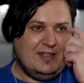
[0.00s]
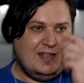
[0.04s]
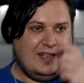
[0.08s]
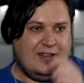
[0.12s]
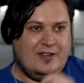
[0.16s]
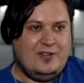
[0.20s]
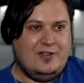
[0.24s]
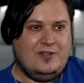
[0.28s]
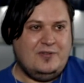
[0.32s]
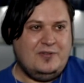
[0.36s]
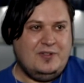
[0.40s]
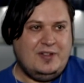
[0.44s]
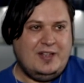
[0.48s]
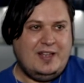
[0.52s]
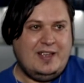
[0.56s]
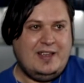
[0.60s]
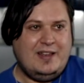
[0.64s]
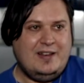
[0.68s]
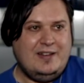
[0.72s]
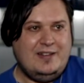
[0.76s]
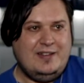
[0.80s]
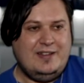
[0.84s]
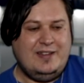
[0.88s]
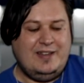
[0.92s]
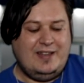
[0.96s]
Take off
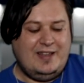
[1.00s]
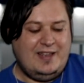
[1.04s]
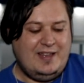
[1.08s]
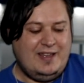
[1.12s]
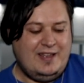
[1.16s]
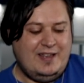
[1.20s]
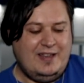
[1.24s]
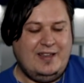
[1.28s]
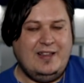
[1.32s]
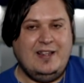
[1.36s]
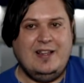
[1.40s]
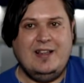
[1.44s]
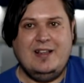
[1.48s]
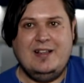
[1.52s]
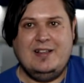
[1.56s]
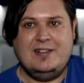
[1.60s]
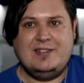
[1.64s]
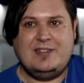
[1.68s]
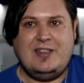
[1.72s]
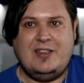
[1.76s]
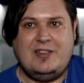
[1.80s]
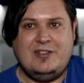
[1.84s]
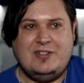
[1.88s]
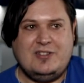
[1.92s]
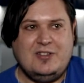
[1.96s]
land.
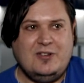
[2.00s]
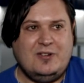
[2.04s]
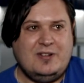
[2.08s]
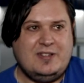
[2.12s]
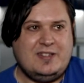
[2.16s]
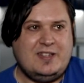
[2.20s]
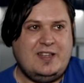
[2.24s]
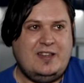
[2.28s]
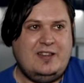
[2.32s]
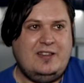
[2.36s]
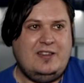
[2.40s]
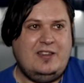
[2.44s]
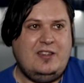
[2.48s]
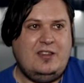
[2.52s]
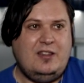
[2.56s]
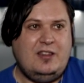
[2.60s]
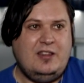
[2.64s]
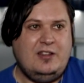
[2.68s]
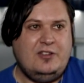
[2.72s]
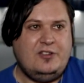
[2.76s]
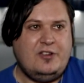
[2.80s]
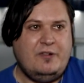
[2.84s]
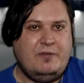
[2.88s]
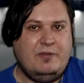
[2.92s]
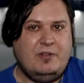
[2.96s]
So you can sort of see
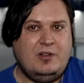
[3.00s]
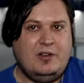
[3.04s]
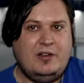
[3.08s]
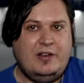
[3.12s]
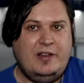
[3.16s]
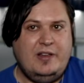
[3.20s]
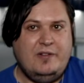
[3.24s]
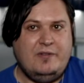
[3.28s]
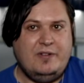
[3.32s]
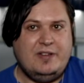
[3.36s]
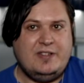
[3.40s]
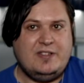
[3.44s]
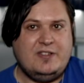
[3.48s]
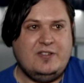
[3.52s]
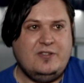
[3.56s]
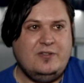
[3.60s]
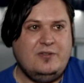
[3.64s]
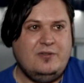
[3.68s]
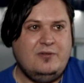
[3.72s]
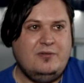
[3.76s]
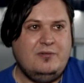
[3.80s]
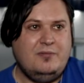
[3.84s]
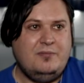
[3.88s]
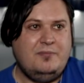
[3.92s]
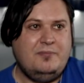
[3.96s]
the general idea is
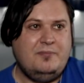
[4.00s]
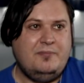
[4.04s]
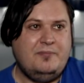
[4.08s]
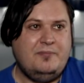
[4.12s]
to